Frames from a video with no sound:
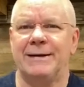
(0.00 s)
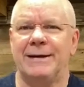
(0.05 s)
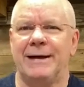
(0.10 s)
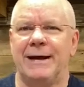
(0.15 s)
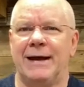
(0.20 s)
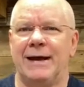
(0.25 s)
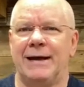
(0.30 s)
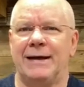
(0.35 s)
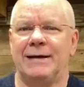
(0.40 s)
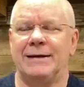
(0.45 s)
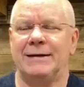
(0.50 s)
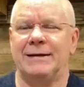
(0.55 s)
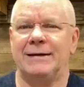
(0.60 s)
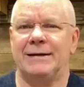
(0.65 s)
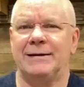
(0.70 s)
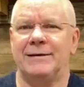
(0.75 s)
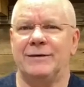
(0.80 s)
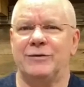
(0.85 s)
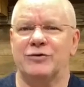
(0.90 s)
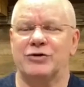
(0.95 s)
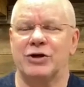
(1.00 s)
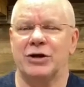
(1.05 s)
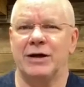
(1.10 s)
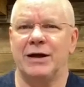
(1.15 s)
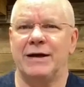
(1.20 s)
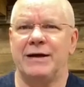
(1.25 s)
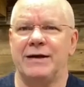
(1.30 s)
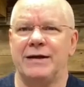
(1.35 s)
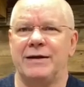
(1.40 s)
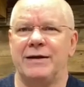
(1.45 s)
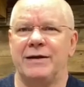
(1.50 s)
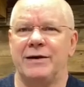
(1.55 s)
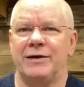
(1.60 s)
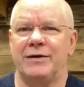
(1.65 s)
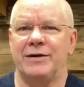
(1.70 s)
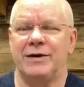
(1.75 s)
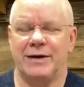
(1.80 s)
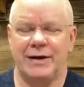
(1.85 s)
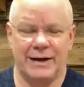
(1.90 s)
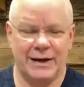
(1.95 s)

And there was a lady there that